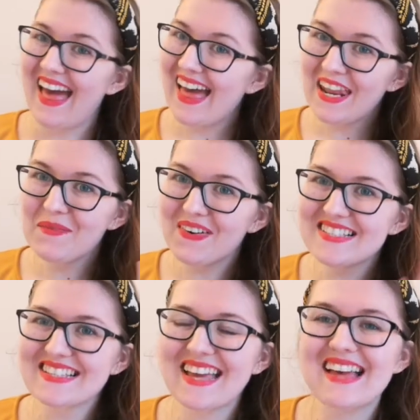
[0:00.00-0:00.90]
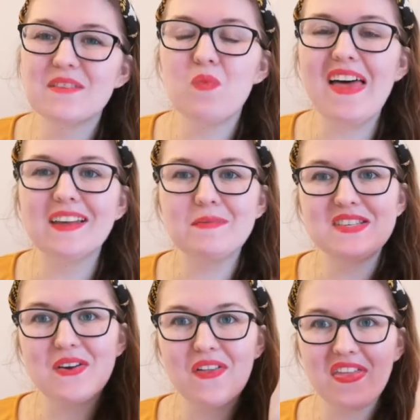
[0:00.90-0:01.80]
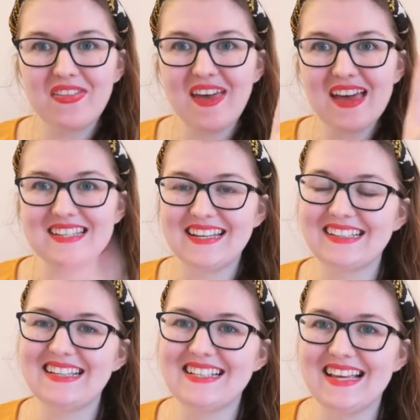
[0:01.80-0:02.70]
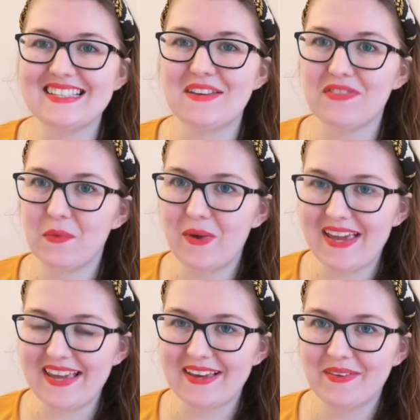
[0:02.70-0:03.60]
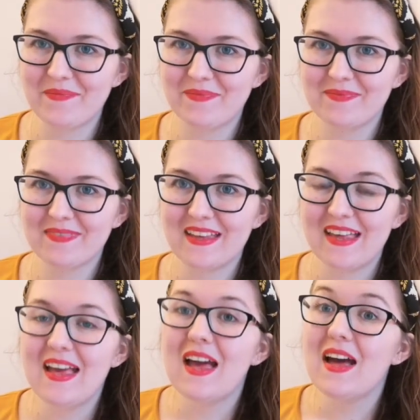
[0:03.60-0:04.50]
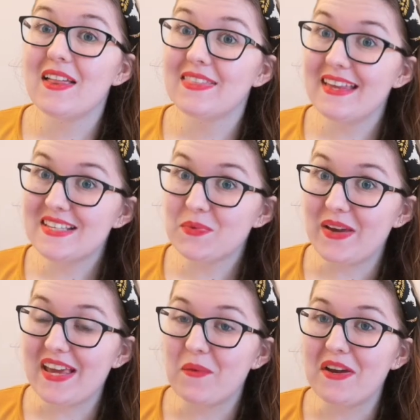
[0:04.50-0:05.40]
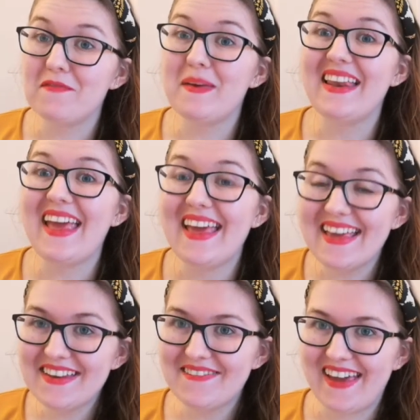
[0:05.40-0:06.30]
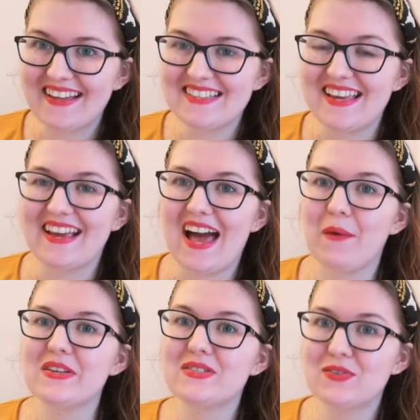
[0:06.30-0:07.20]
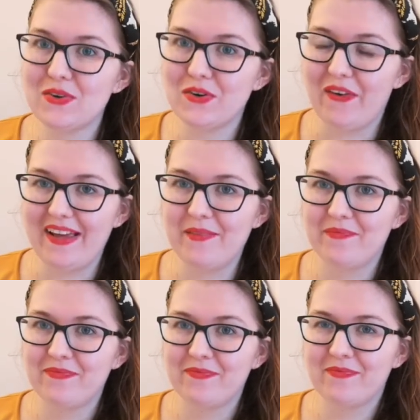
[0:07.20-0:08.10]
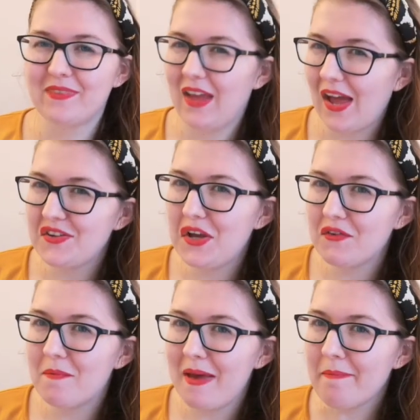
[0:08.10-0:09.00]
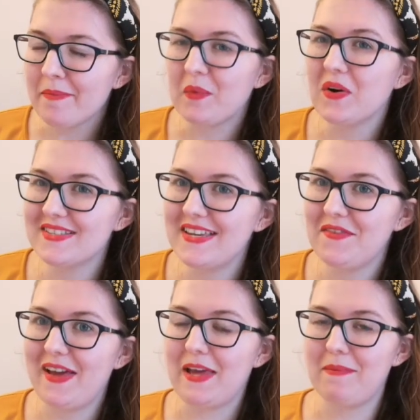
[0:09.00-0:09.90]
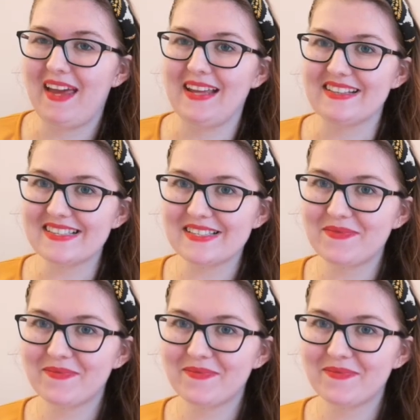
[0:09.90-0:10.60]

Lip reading: Hello boys and girls, and welcome to your third English lesson of the week. This week we've been innovating our story. Can you remember what innovate means?